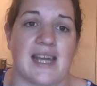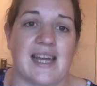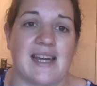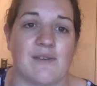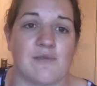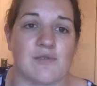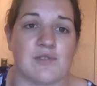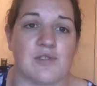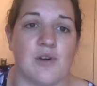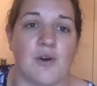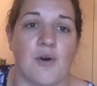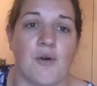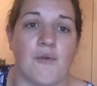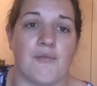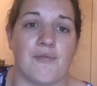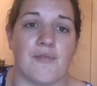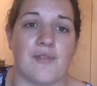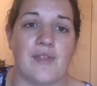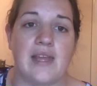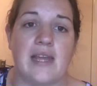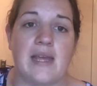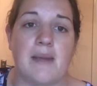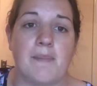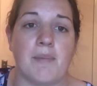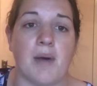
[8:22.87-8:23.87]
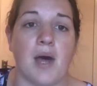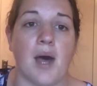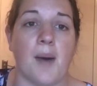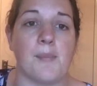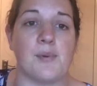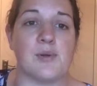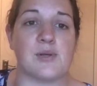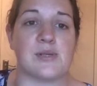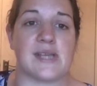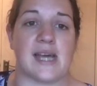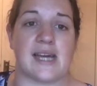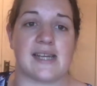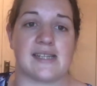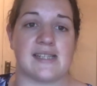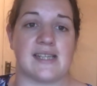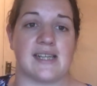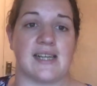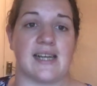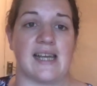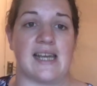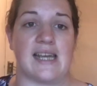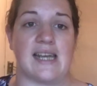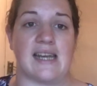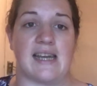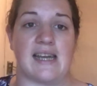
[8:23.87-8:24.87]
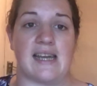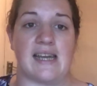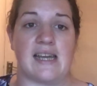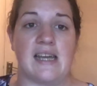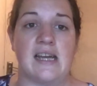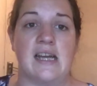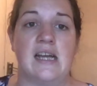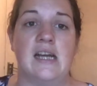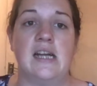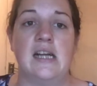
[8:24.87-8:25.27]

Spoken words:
out of the purple satin in a